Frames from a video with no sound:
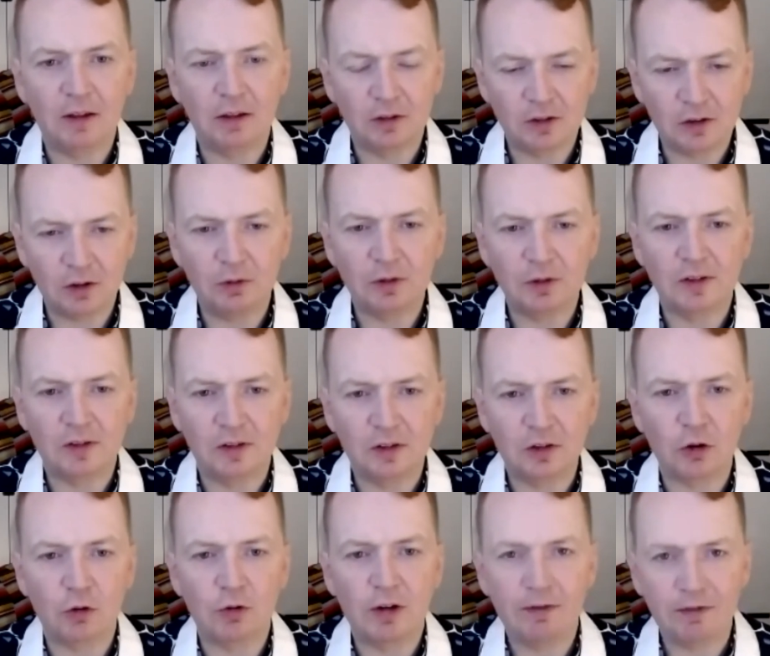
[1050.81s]
there's always a
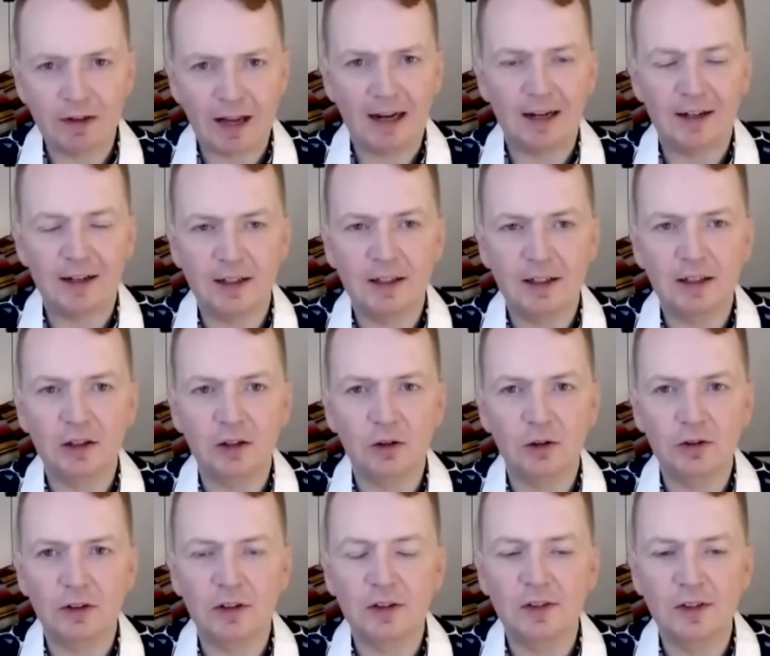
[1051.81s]
story validating
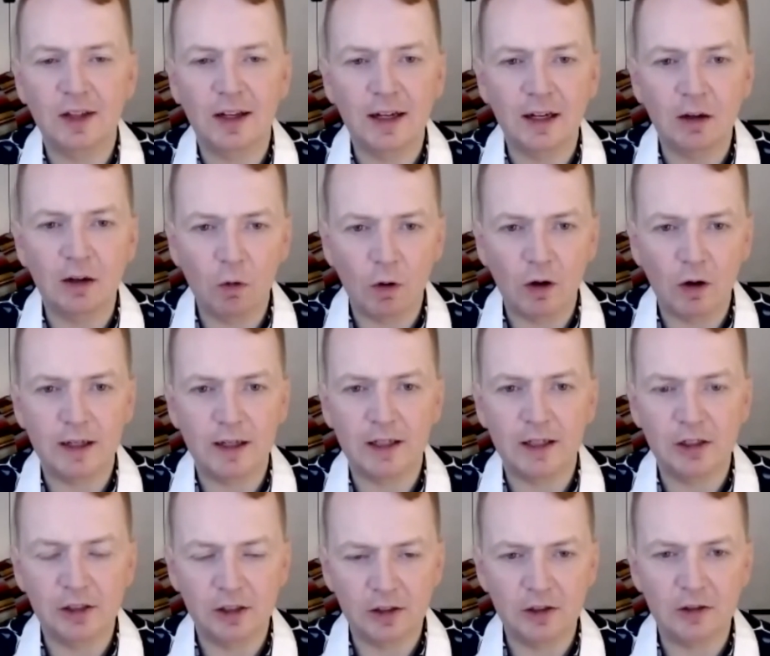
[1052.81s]
those or saying why you
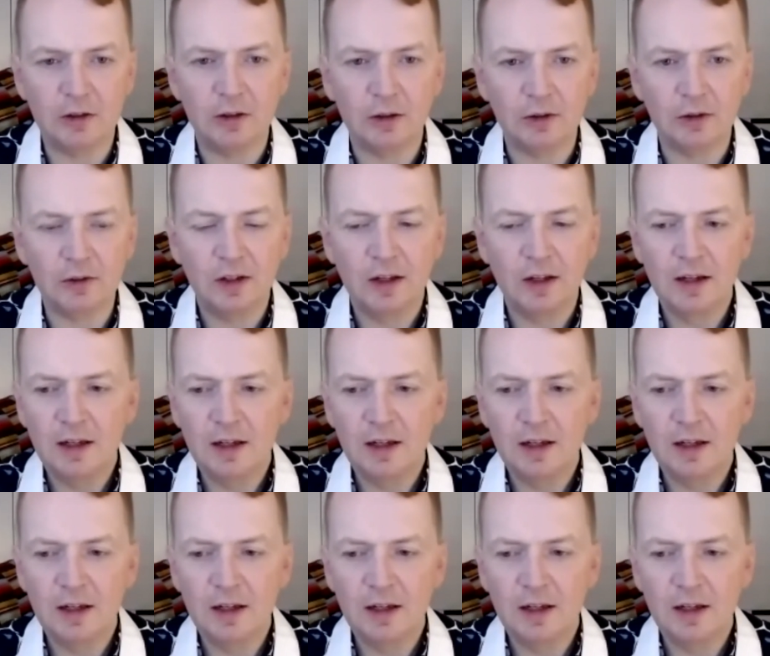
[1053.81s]
should do those.